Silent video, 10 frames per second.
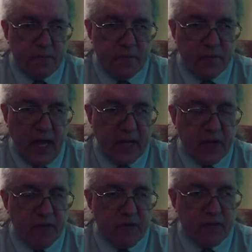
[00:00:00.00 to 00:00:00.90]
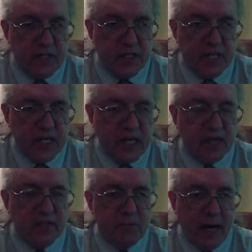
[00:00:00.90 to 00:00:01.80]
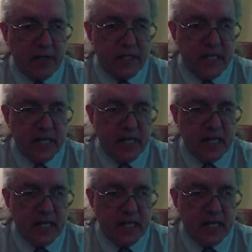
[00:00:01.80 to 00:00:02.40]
Thank you for visiting Doug's Democracy Den.